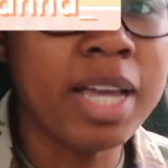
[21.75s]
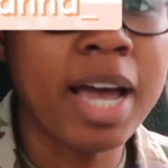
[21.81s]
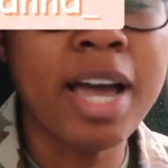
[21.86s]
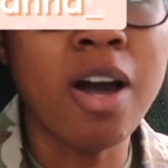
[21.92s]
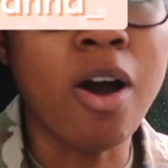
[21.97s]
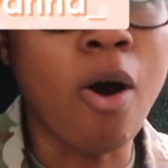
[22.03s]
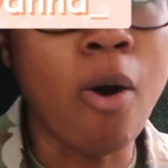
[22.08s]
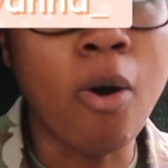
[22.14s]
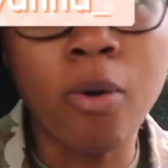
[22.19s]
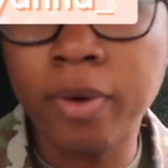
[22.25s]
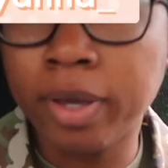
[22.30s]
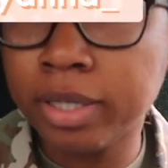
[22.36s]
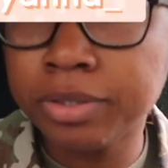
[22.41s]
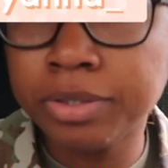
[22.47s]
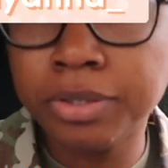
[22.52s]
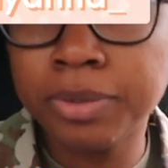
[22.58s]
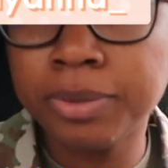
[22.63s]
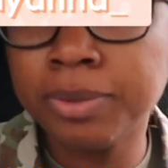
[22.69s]
I
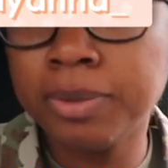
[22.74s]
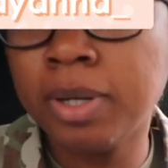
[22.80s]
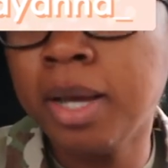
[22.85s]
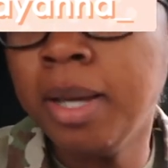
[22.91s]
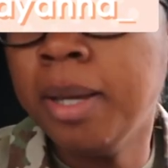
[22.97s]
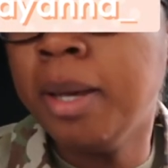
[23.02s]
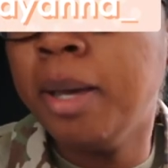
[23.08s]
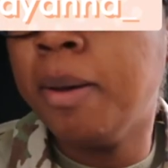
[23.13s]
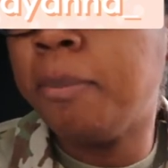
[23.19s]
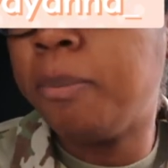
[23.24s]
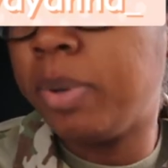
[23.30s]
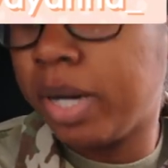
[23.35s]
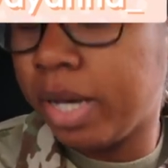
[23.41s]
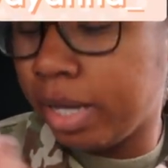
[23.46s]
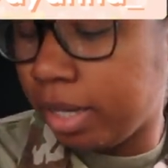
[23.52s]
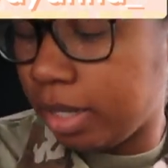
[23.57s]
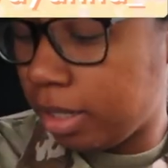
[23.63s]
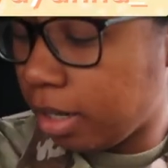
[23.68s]
always do,
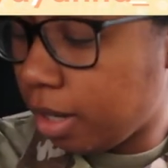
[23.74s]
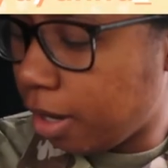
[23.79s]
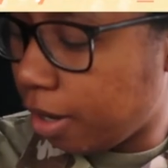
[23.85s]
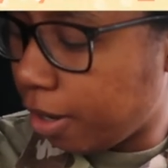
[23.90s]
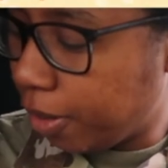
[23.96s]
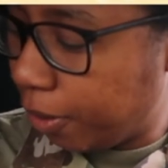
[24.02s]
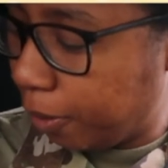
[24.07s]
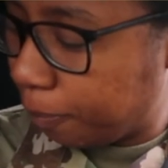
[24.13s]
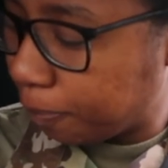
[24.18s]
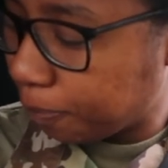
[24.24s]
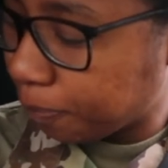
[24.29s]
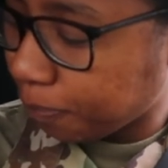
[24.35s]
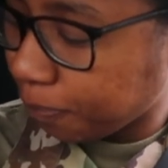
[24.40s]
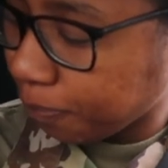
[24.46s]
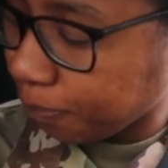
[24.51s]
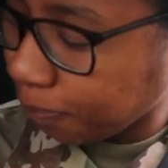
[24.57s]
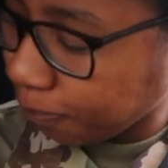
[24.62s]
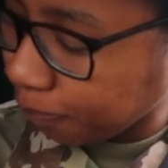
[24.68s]
but um,
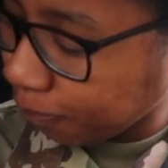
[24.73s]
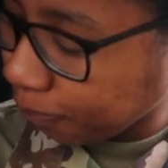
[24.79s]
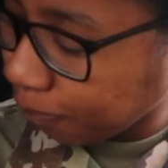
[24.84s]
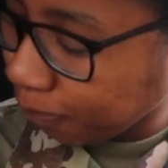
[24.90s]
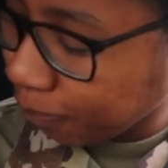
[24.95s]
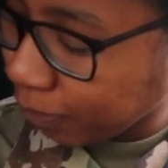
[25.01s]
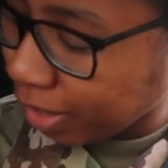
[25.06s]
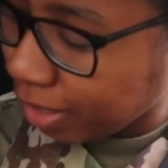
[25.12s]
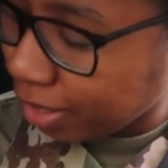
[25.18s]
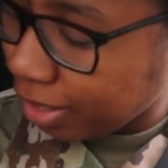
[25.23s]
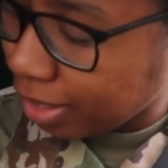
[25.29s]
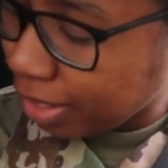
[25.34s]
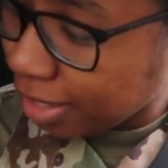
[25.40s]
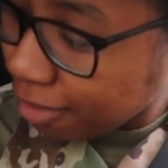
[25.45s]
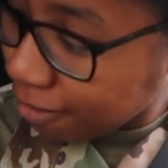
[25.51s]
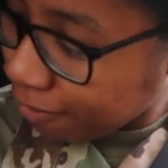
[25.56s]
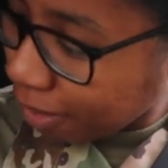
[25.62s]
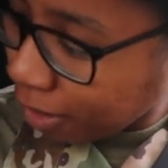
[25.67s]

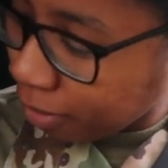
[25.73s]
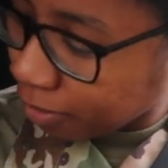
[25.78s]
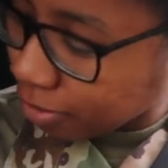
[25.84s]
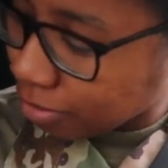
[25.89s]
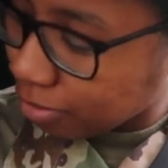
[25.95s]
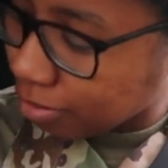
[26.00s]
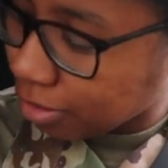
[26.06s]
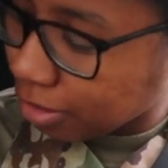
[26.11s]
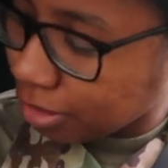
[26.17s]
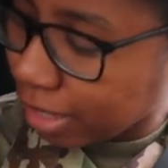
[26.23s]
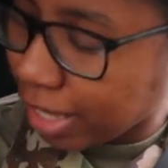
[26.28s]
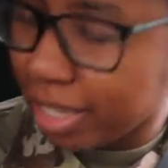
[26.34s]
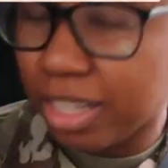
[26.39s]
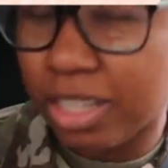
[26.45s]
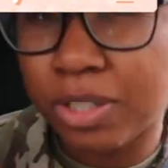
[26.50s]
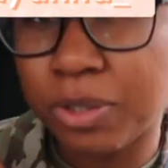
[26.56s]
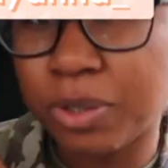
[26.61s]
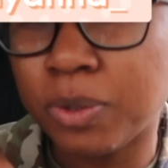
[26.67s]
he felt like
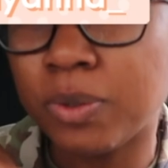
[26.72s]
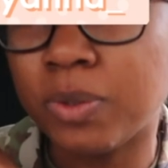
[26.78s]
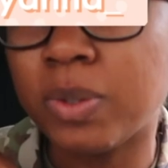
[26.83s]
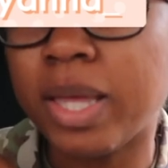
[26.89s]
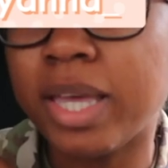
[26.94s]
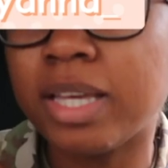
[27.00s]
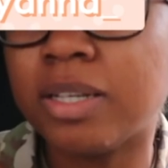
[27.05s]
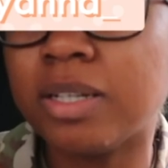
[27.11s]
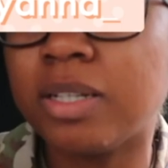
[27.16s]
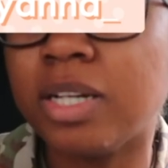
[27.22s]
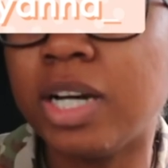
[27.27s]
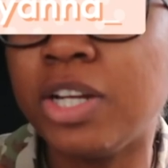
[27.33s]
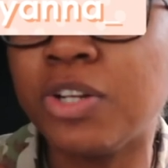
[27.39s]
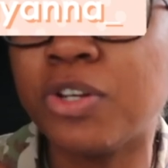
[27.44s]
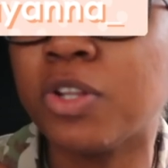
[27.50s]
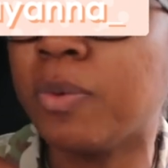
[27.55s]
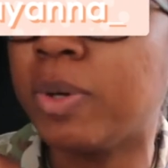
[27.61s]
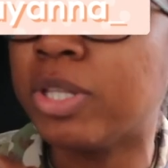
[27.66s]
a little like
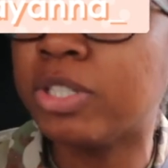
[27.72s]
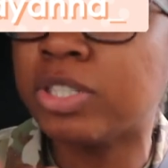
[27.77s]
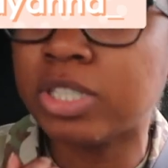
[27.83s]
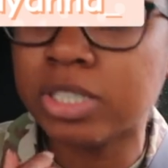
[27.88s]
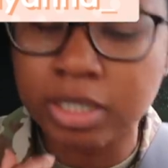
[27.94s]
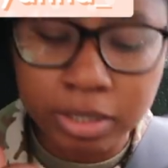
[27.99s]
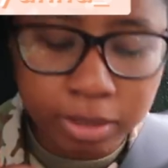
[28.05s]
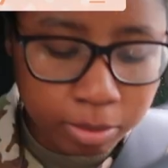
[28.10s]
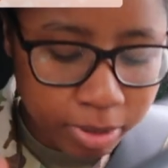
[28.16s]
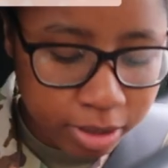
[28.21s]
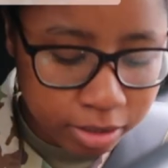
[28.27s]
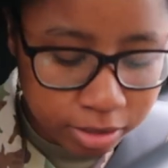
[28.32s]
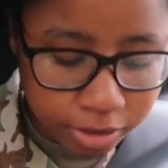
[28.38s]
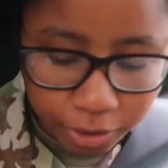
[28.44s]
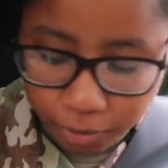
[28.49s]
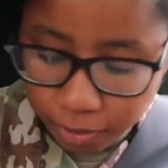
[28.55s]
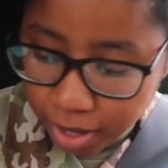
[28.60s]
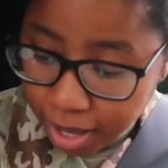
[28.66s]
under the weather just a little bit.
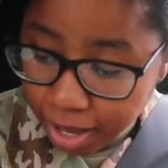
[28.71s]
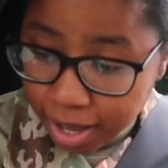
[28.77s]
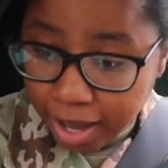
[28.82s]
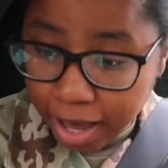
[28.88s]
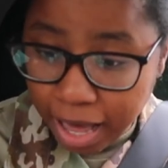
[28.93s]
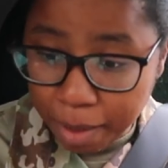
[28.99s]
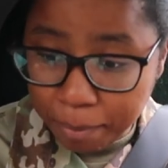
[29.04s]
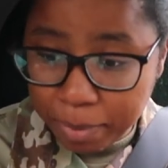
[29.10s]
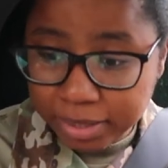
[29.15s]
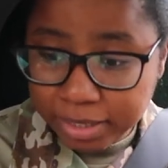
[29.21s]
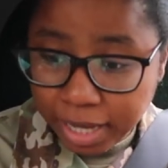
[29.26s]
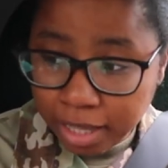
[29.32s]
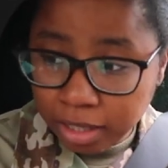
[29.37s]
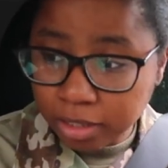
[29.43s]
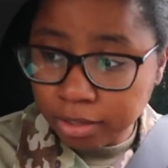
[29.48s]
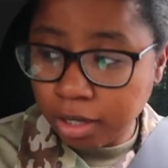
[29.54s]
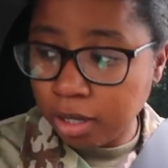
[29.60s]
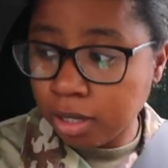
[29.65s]
So I have my
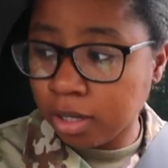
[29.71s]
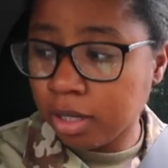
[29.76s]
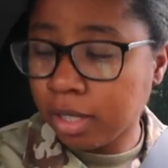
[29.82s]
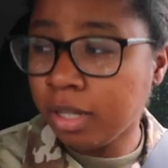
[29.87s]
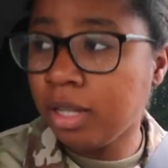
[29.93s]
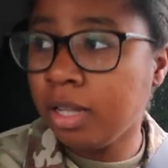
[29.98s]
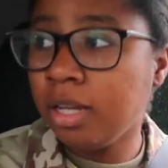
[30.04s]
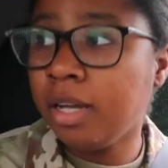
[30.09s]
Tylenol.